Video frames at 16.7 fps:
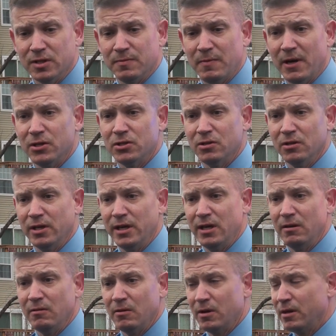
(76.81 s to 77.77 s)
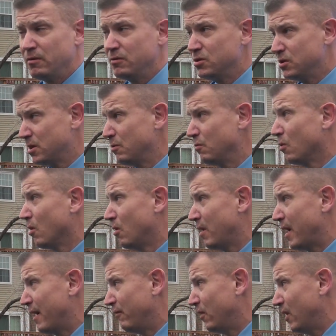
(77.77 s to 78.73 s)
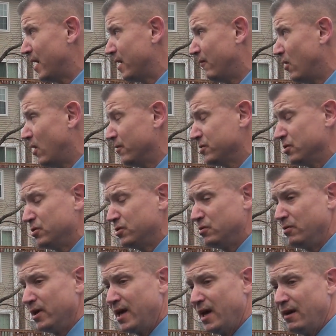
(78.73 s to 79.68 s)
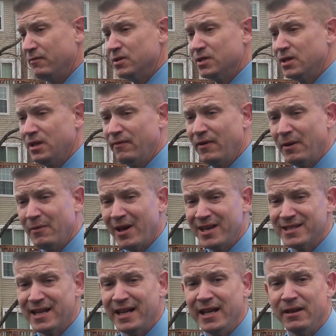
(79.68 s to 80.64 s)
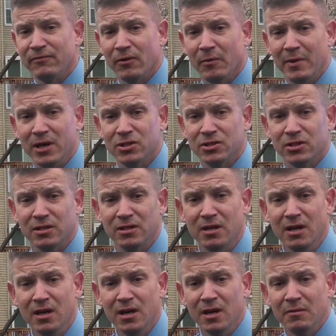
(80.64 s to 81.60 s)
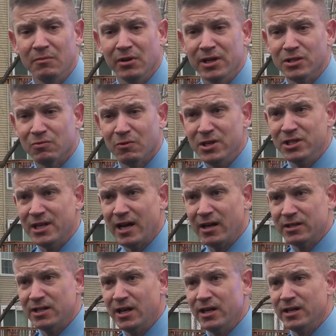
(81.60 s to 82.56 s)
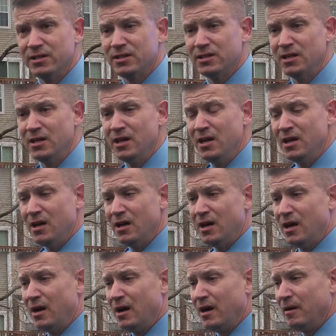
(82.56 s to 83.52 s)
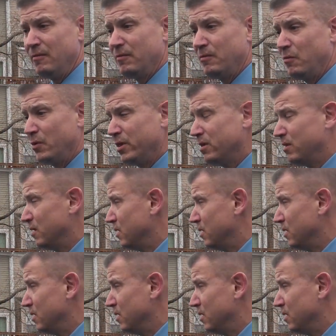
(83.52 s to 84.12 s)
especially, see we have a lot of officers doing canvassing. If anybody has any information, please reach out to us. With